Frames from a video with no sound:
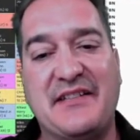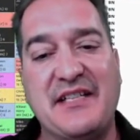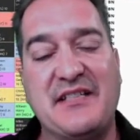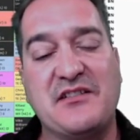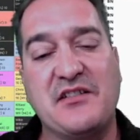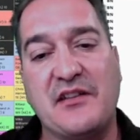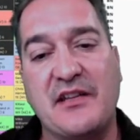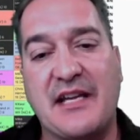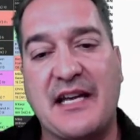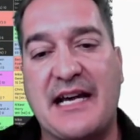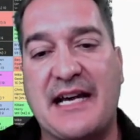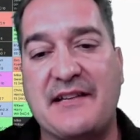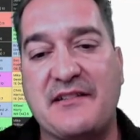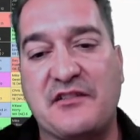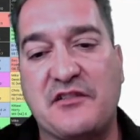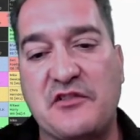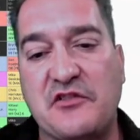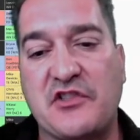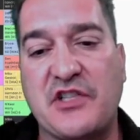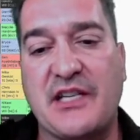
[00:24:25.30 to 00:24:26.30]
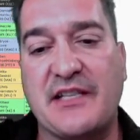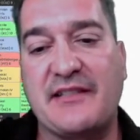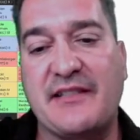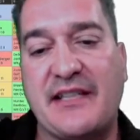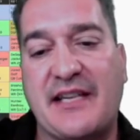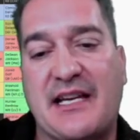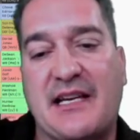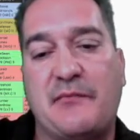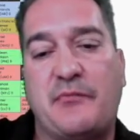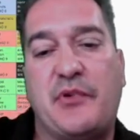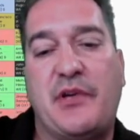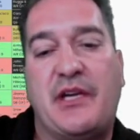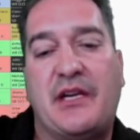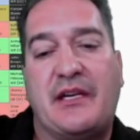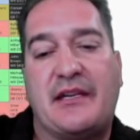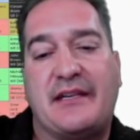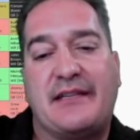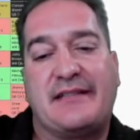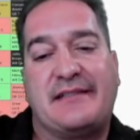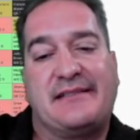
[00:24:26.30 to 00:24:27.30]
These are the guys suggesting I
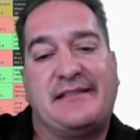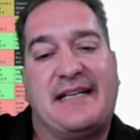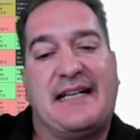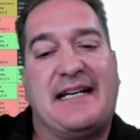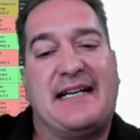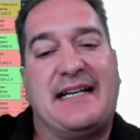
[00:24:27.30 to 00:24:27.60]
pick.